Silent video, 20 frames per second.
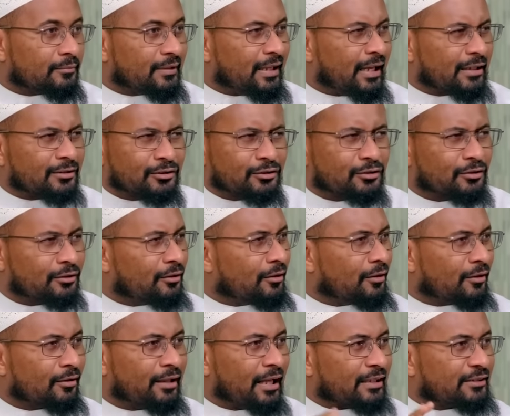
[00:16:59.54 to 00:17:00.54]

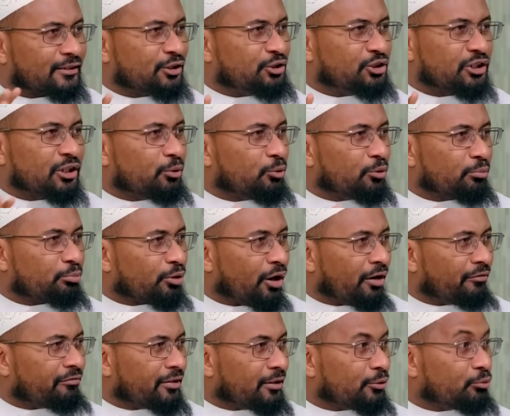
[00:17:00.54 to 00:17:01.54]
That's a genuine
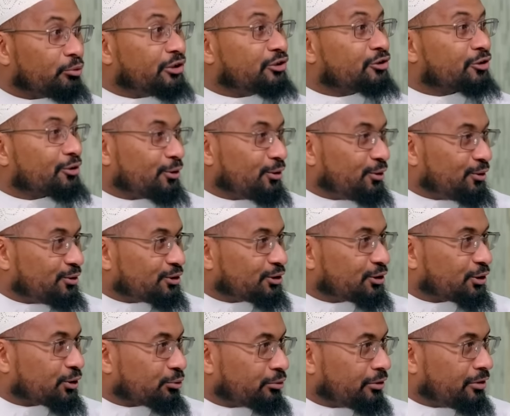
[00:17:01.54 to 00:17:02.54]
prophet. Returns
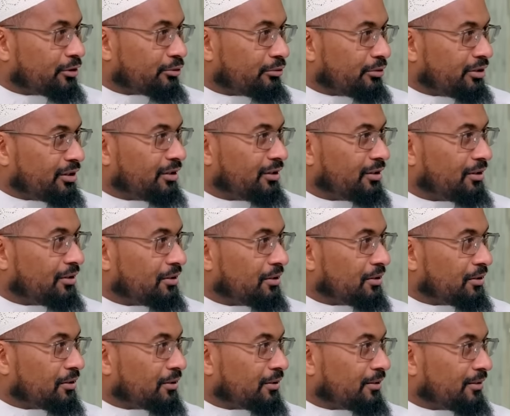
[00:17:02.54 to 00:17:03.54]
to greenery.
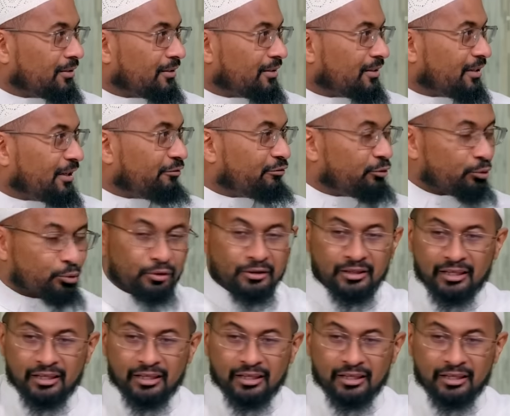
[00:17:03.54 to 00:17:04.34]
If you were